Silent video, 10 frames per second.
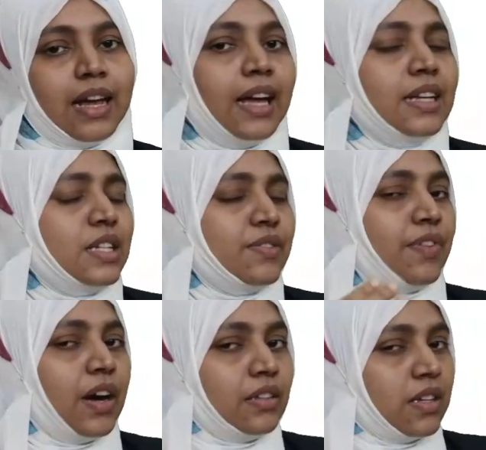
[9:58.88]
and
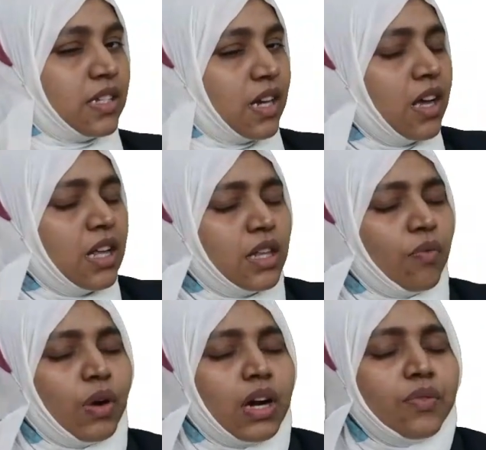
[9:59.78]
farthest. The
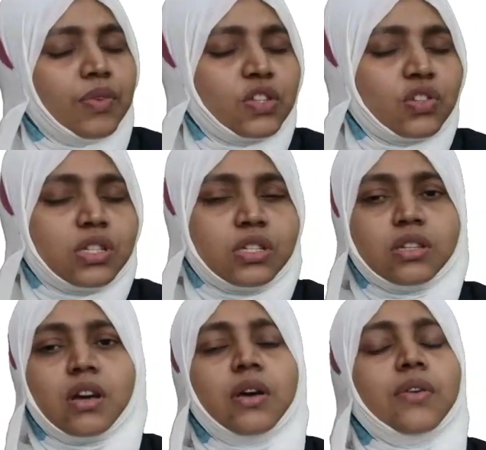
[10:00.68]
one which
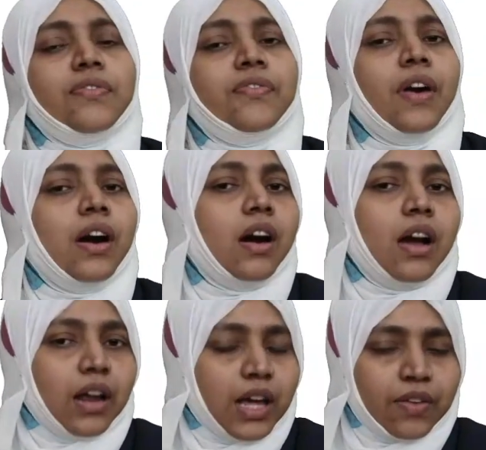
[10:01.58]
is
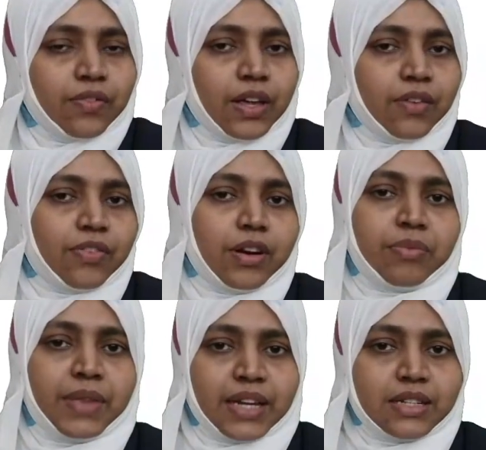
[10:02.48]
far away
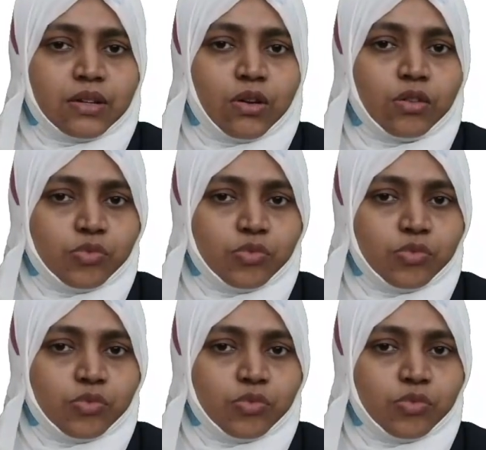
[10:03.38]
from that